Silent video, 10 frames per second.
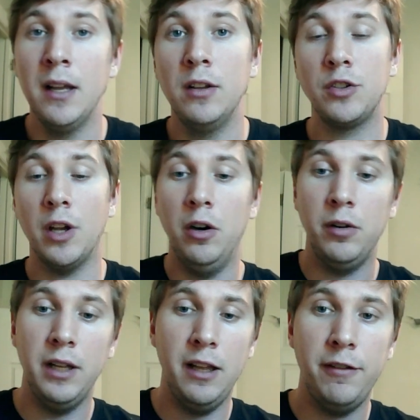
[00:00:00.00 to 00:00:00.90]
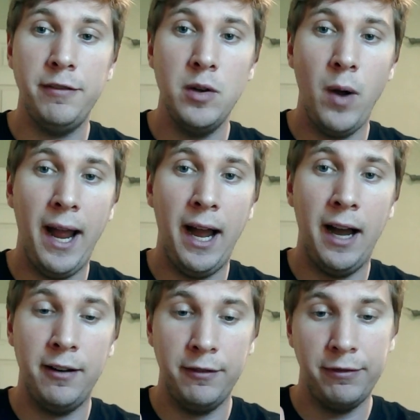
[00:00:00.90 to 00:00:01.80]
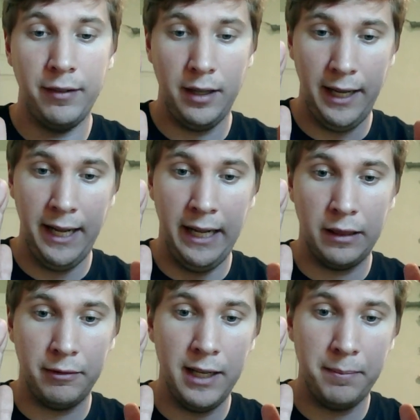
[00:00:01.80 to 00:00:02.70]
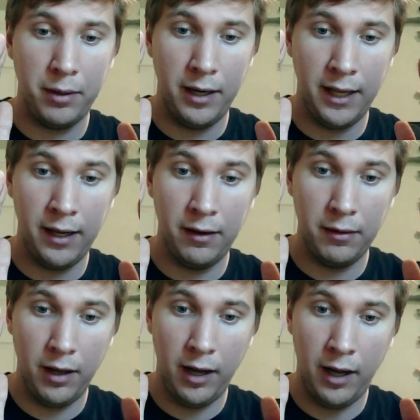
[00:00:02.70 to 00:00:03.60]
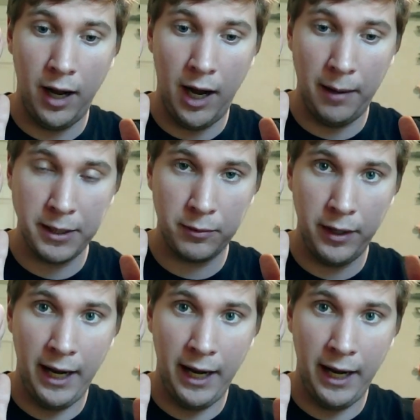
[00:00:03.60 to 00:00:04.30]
So if you have a 3D printed object where you